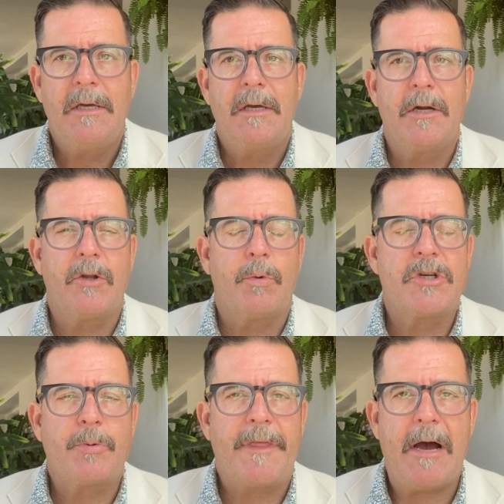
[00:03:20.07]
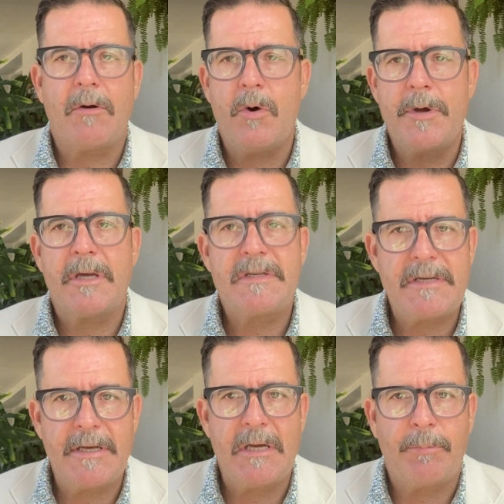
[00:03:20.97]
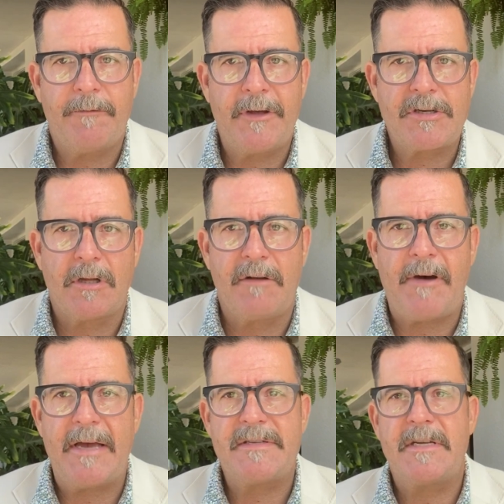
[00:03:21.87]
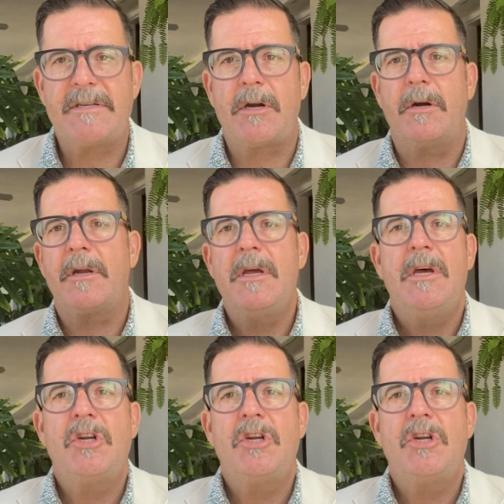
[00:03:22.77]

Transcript: In other words, without going and seeking professional advice, they start